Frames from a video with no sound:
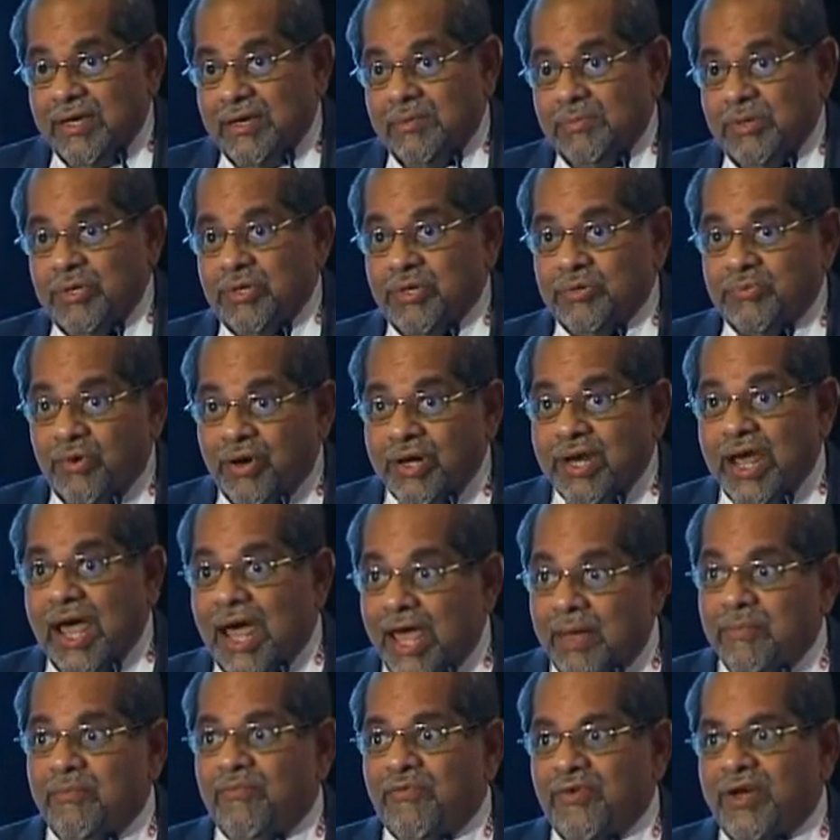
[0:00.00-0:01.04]
Because what
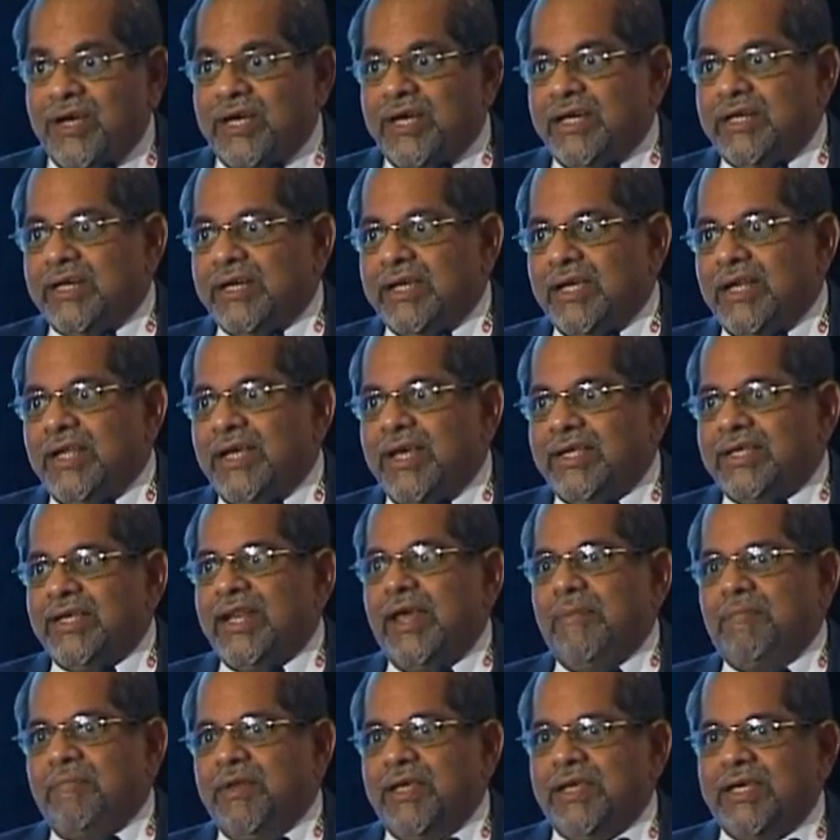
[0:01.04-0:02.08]
I'm worried really as an
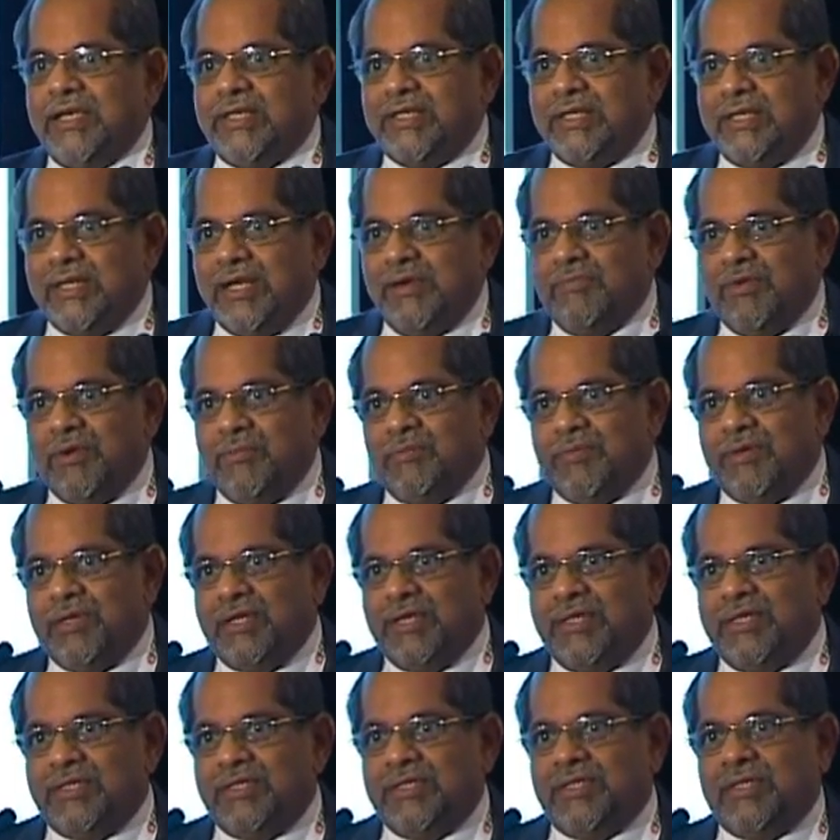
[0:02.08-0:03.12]
application developer
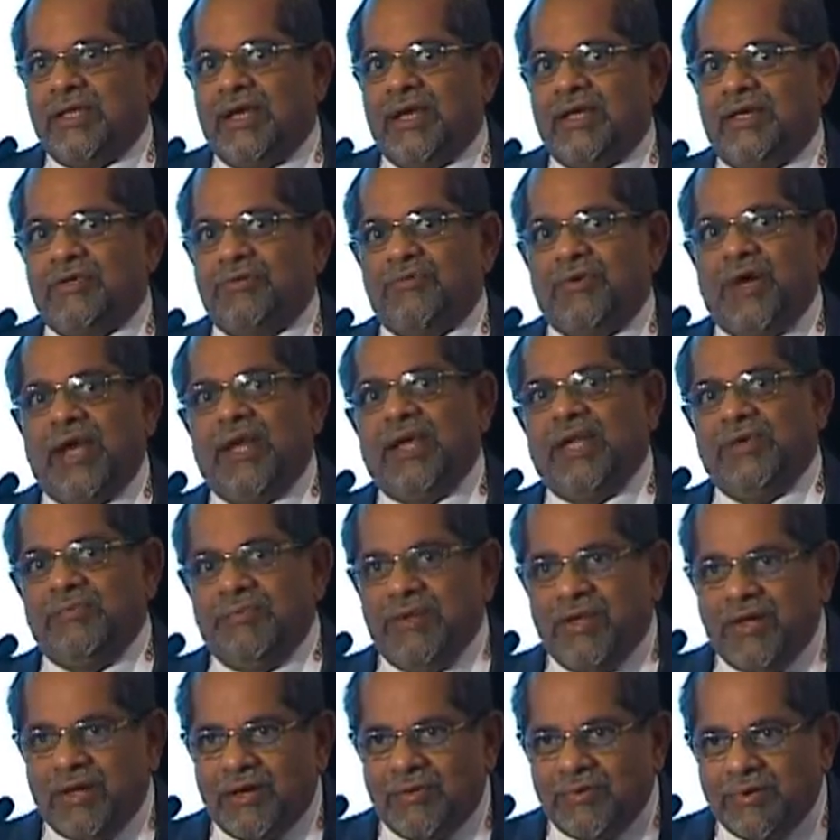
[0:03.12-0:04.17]
is that UID
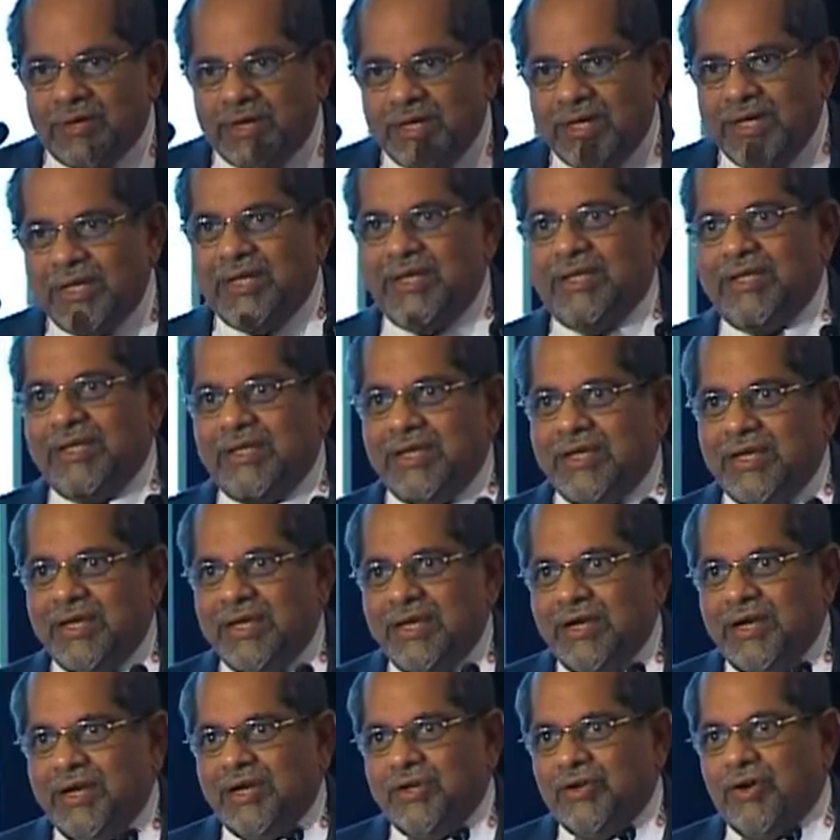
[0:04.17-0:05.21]
will cover really the
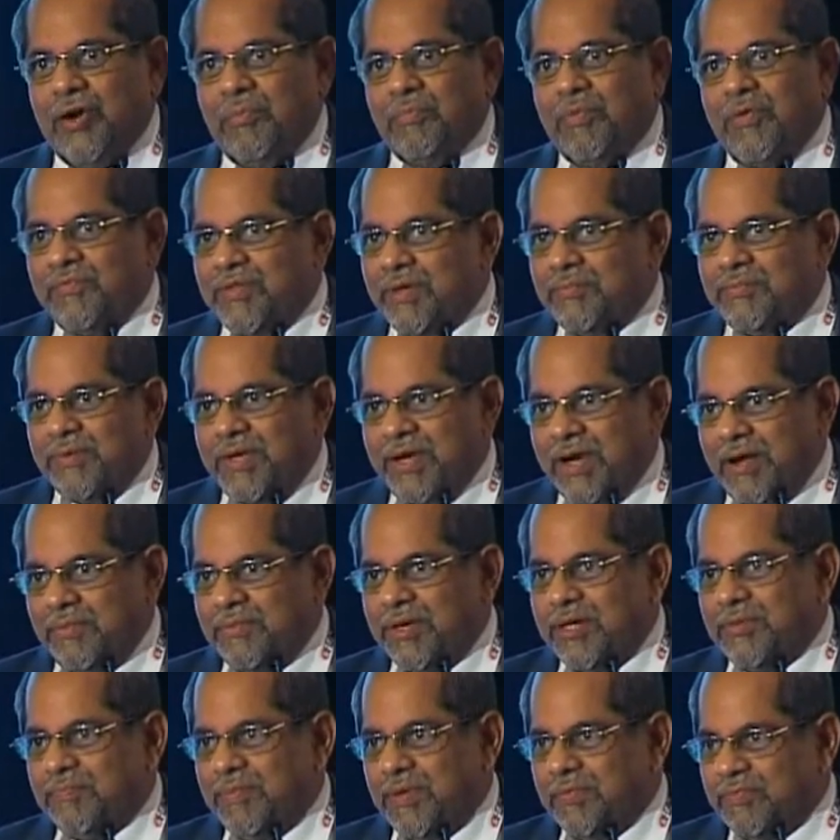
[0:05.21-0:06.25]
top of the
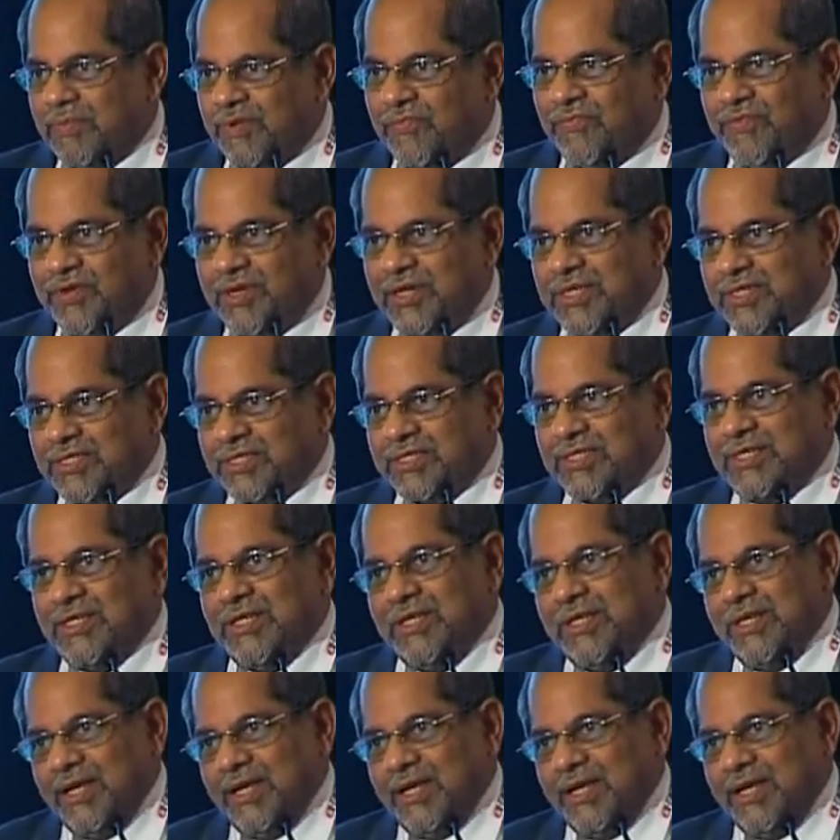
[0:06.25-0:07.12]
pyramid people first,